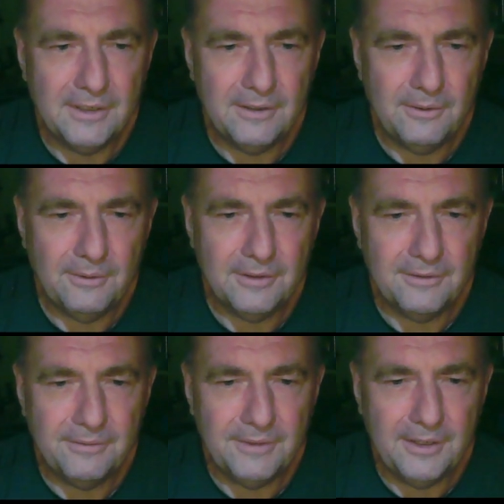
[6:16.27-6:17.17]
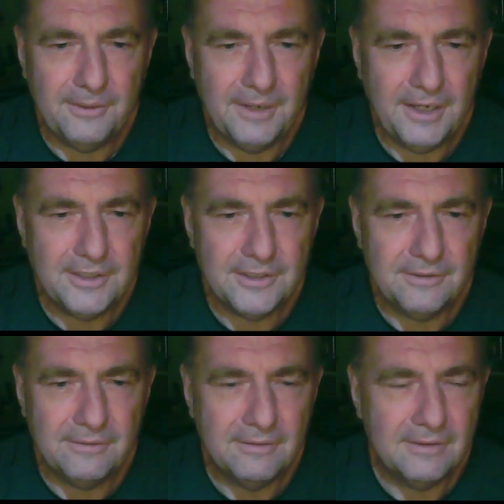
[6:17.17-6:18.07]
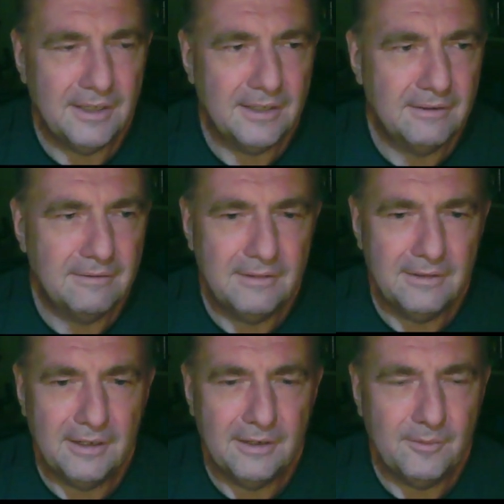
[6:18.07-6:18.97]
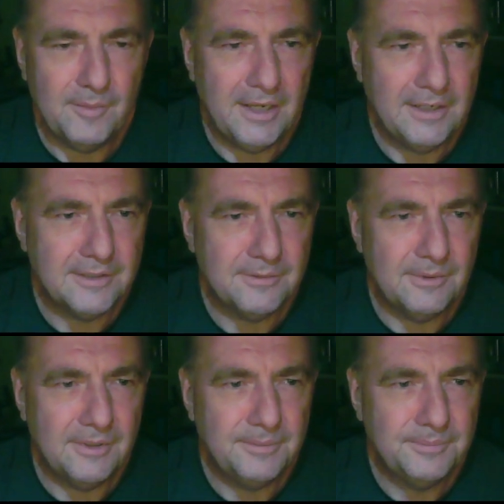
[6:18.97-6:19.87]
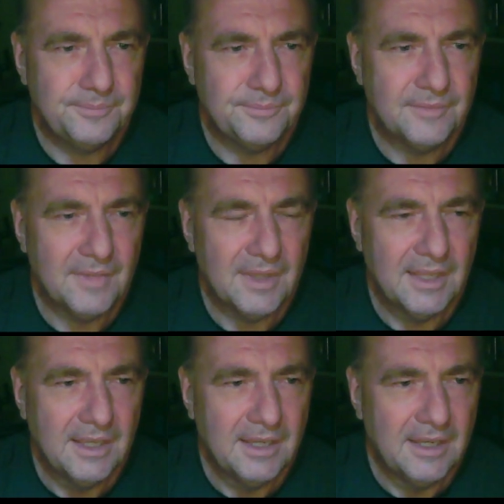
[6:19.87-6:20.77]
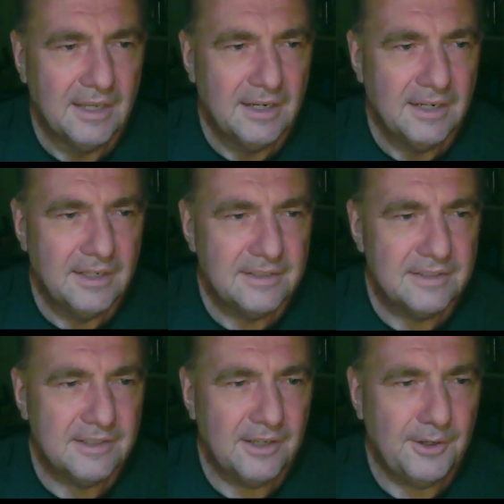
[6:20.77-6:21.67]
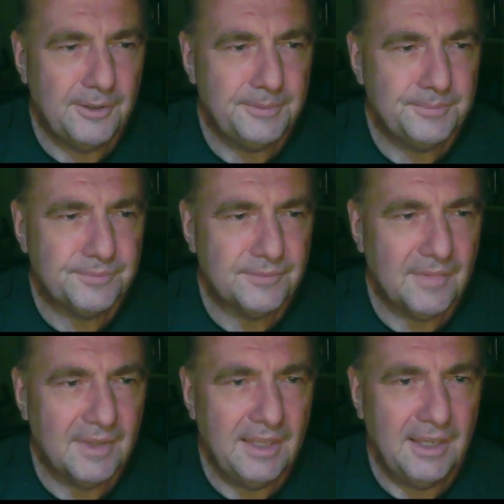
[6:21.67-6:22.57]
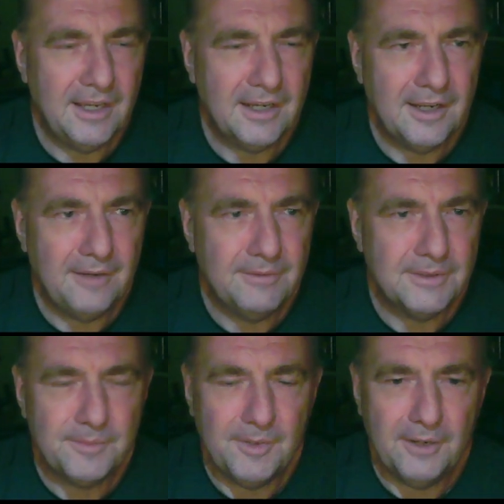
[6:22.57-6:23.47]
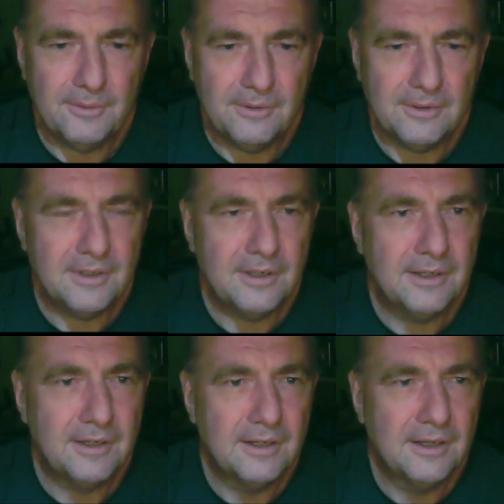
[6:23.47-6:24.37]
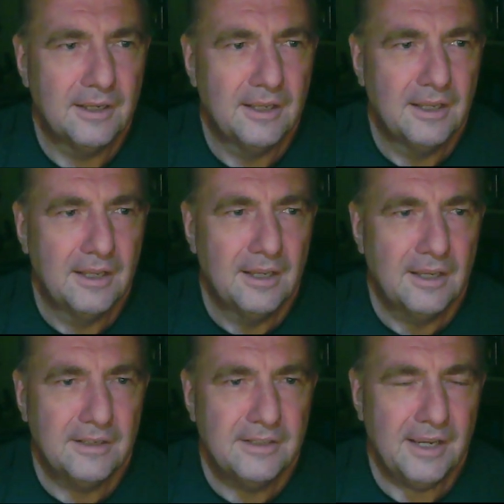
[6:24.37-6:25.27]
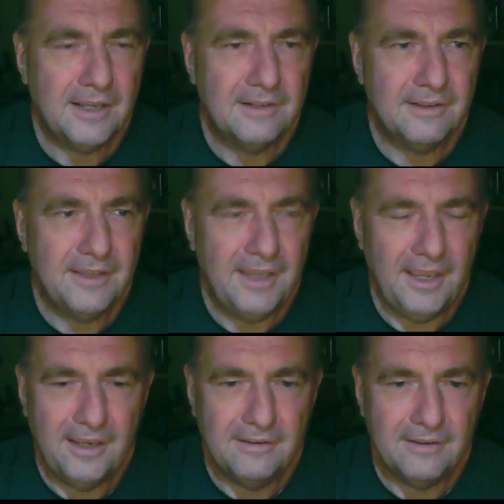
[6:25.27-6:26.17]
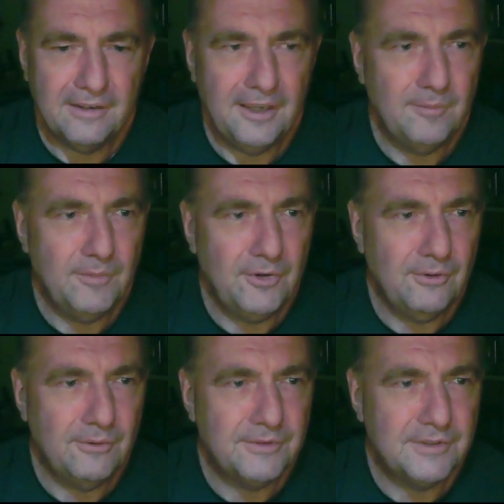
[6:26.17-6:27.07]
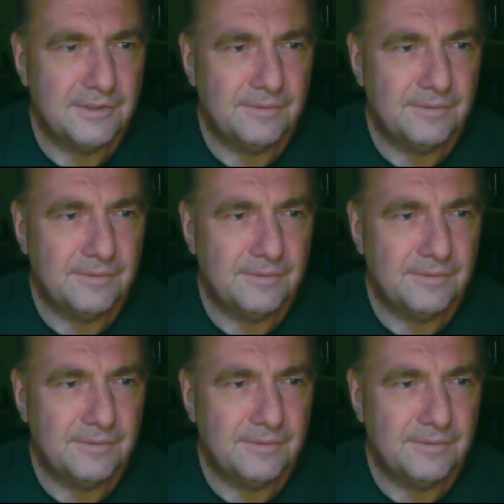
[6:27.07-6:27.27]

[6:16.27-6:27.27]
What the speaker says: hold the valuation at -1. So yeah, I come with my rook, attack the king moves.